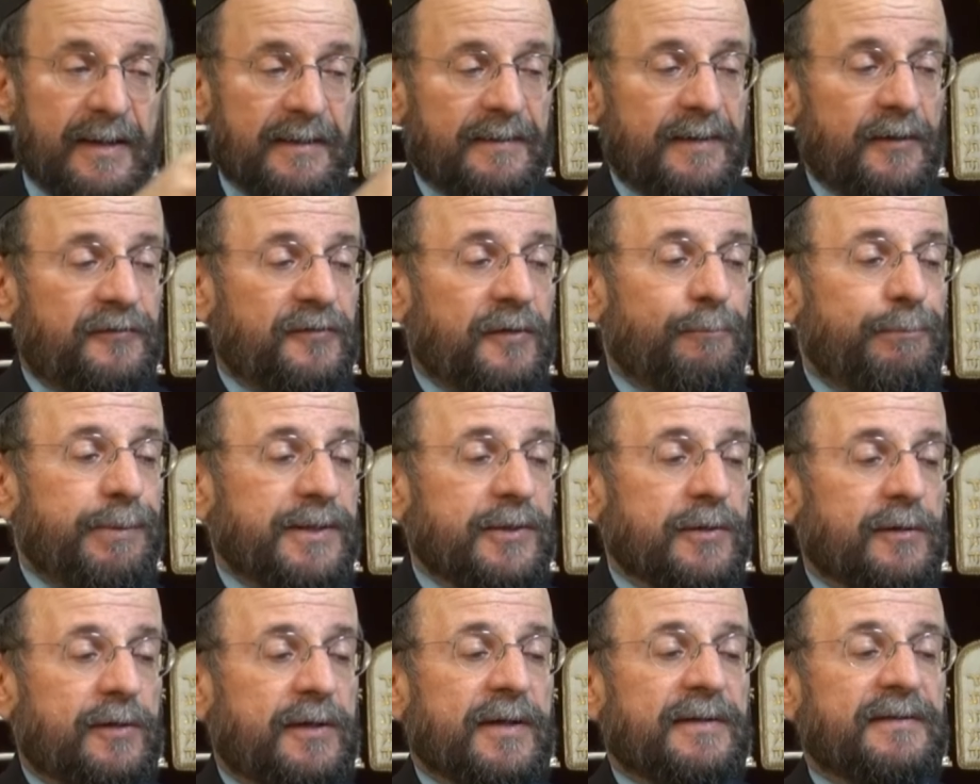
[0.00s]
this will be
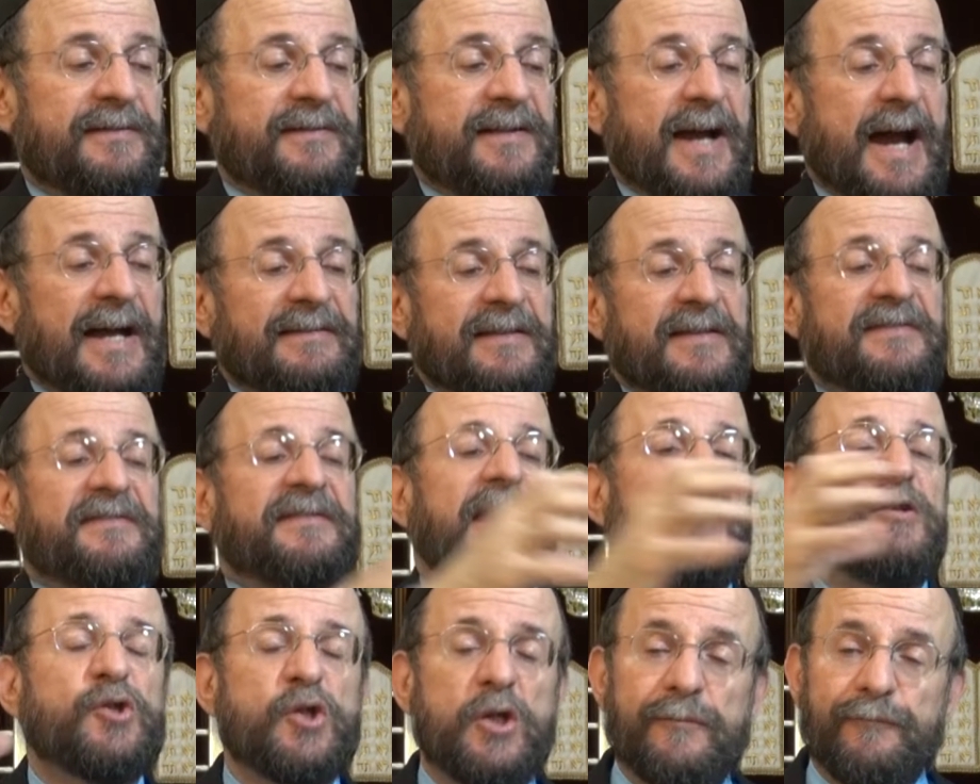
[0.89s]
your con-
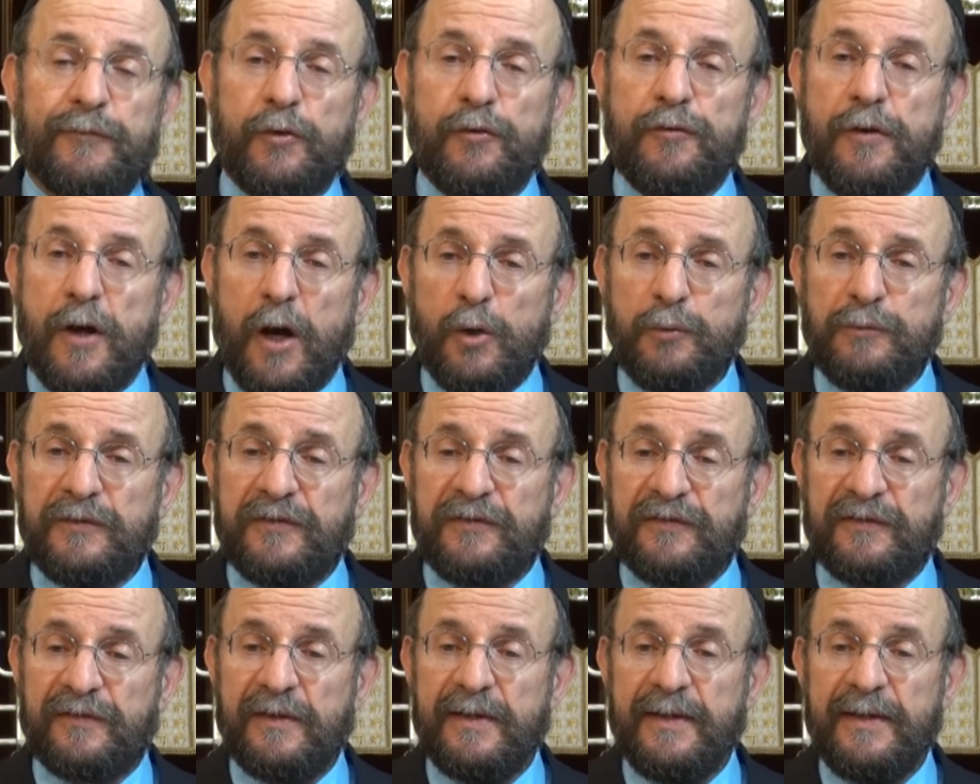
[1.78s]
condensation of your
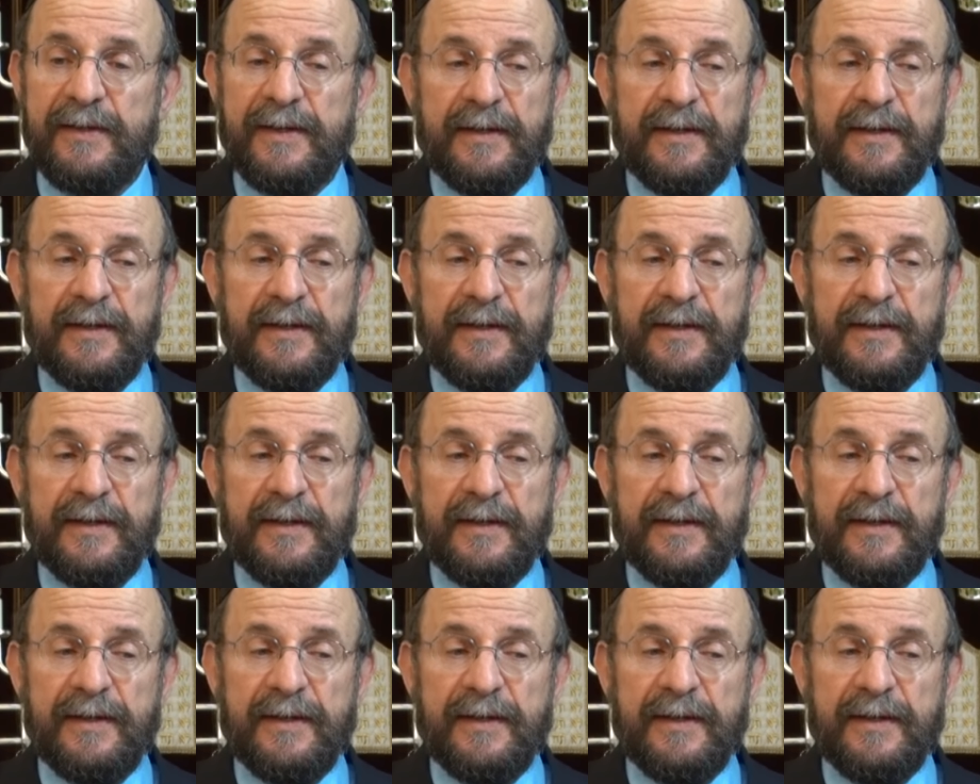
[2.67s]
notes,